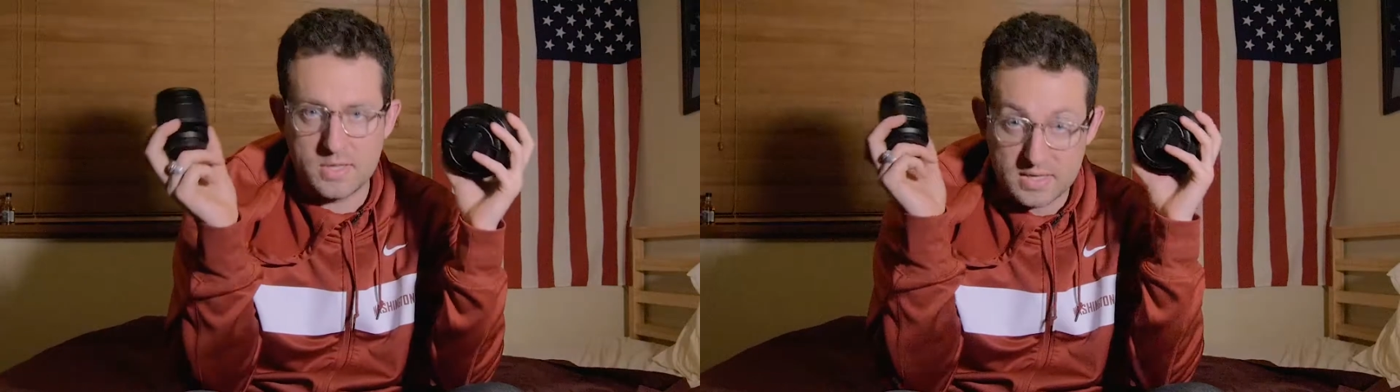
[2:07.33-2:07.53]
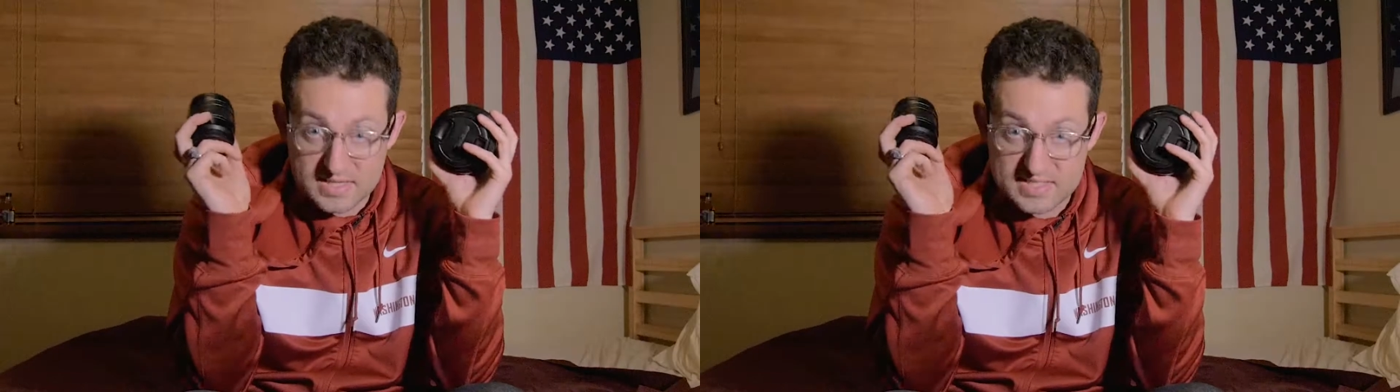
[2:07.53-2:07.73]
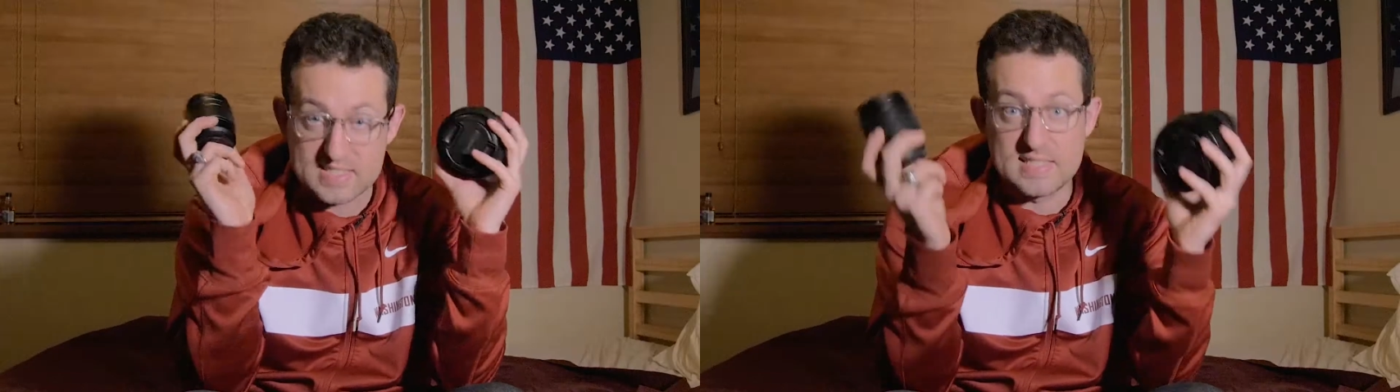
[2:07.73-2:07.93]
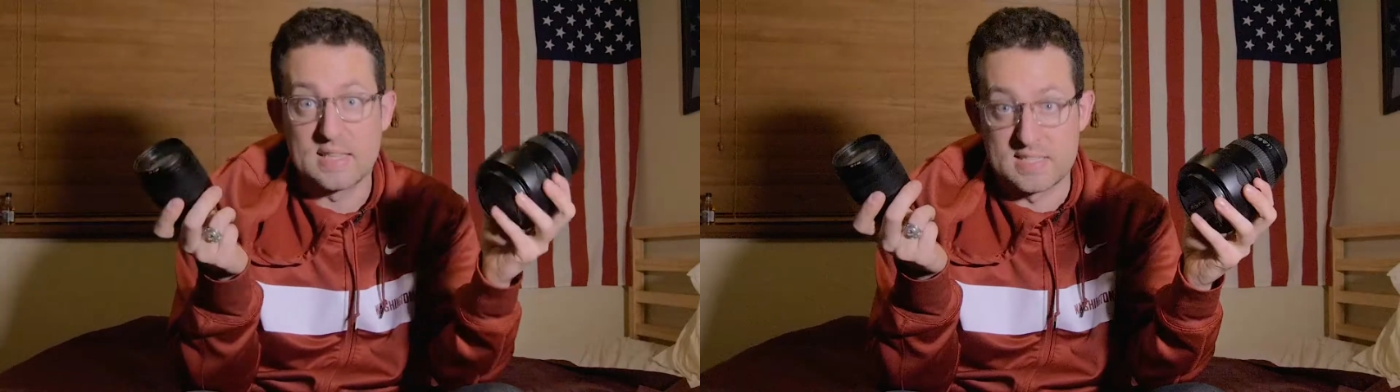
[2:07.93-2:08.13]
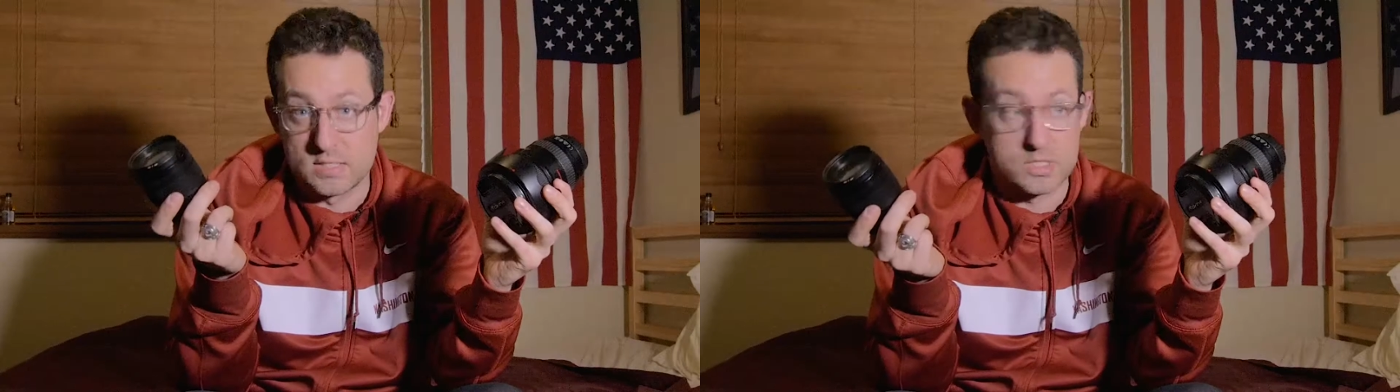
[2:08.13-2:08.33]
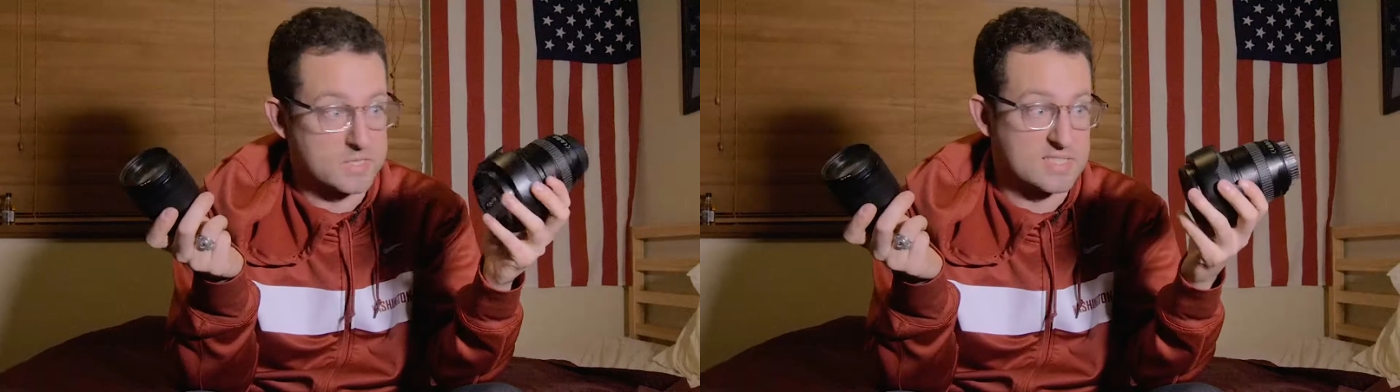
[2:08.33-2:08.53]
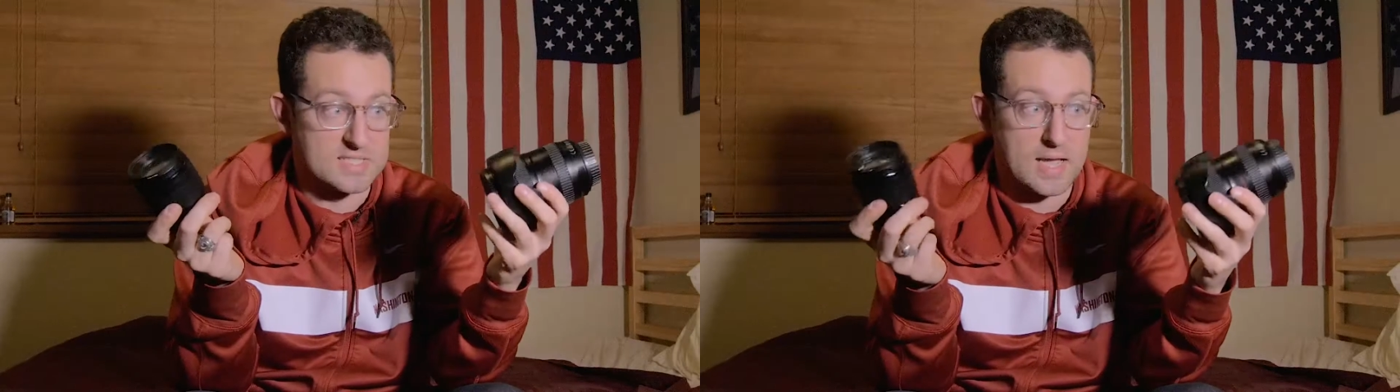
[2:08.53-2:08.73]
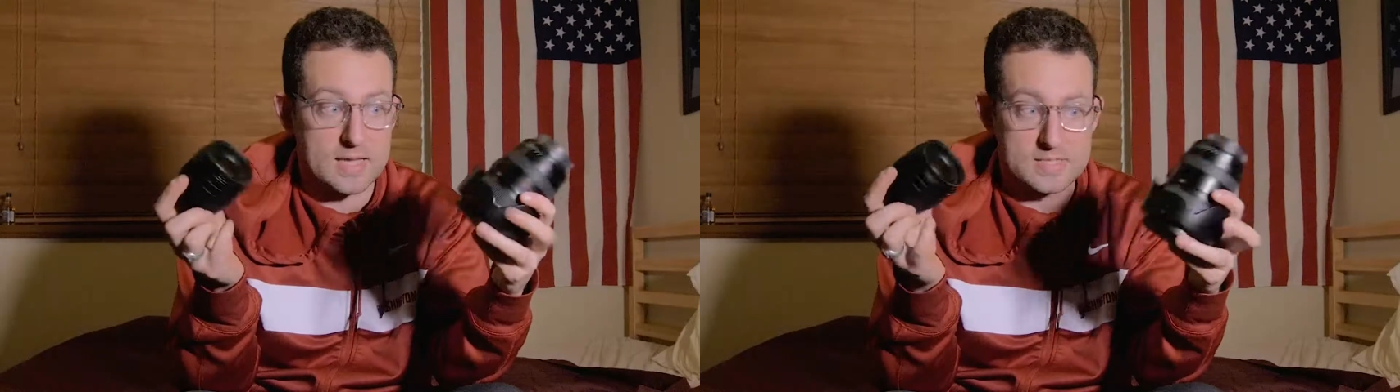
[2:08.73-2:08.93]
is just the
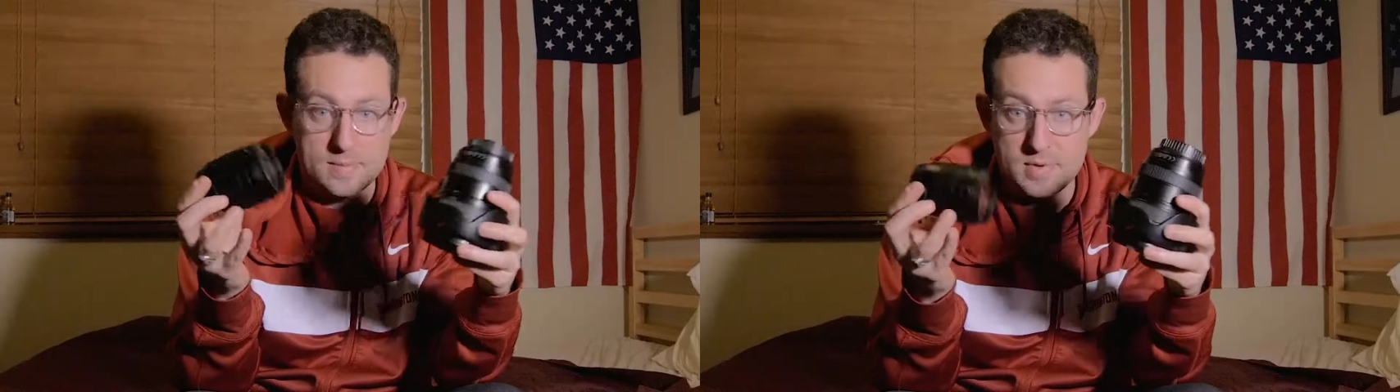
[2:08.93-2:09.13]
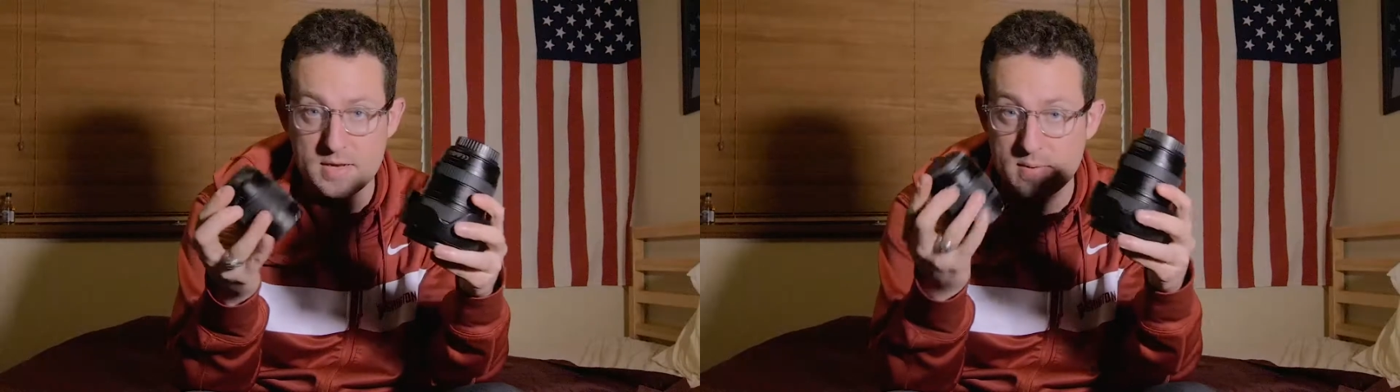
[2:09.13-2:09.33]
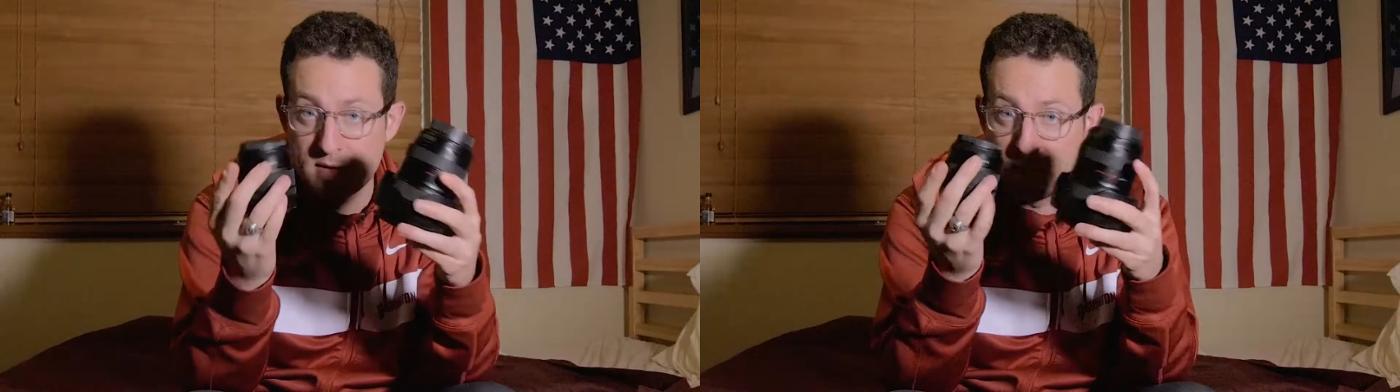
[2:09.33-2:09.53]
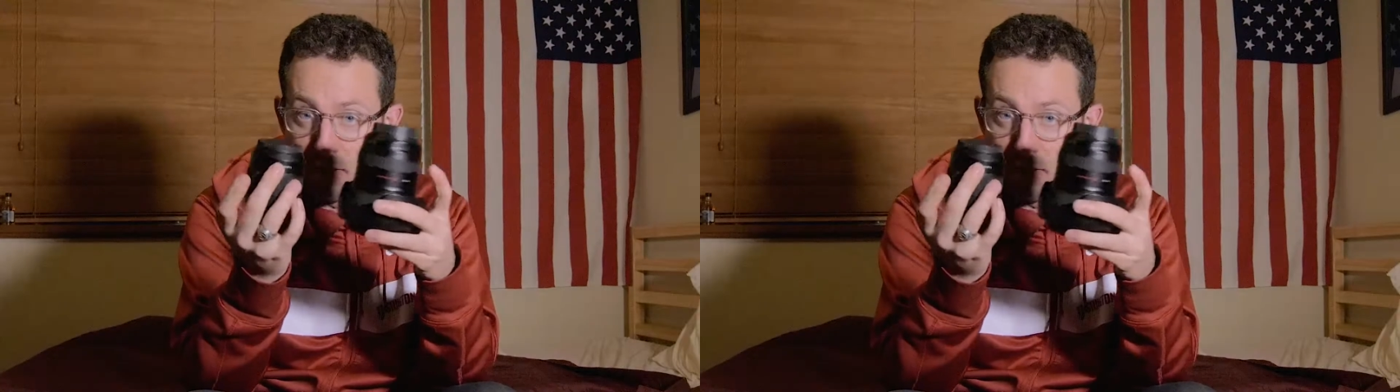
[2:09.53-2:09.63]
size. I mean,